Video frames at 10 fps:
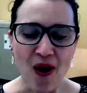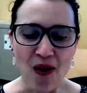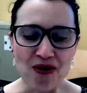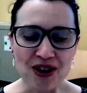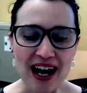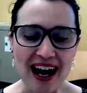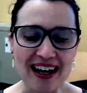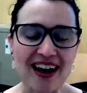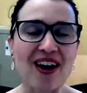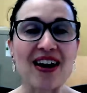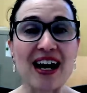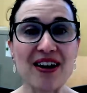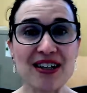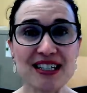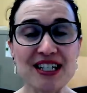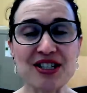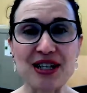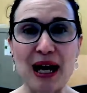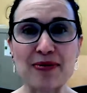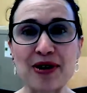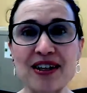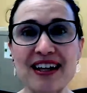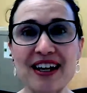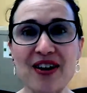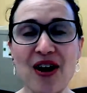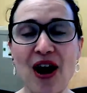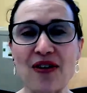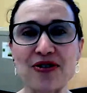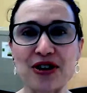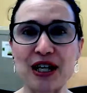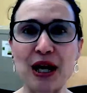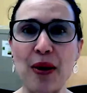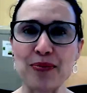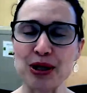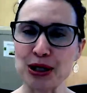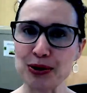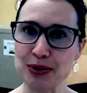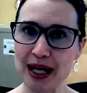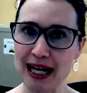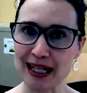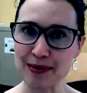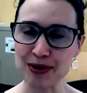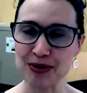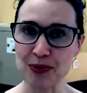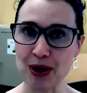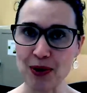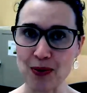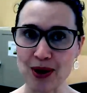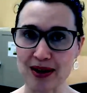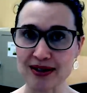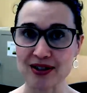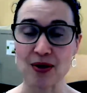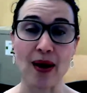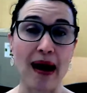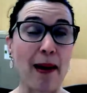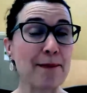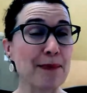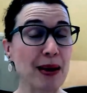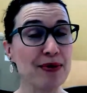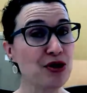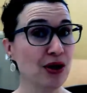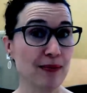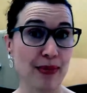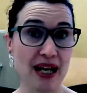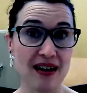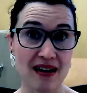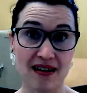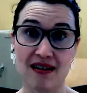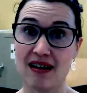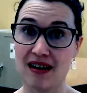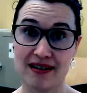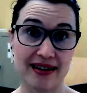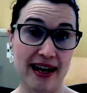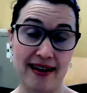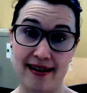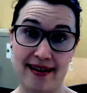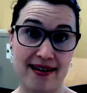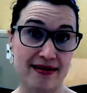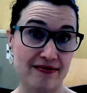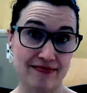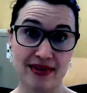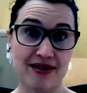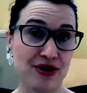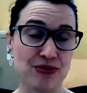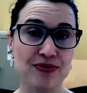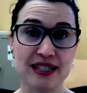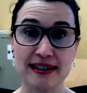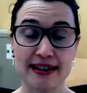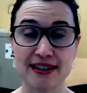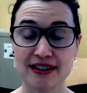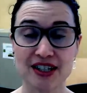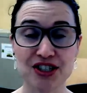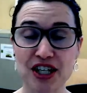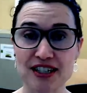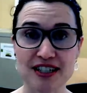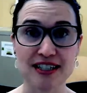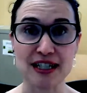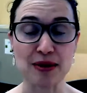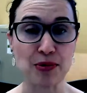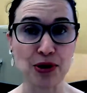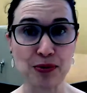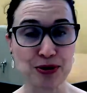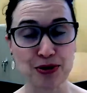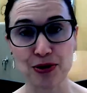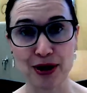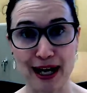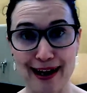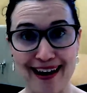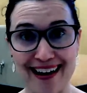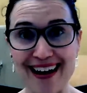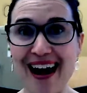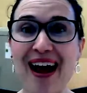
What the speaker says: Over at our Heritage Library, they are offering Balloon Animals 101. So maybe you could make a canine if you didn't get a chance to see the Border Patrol canine.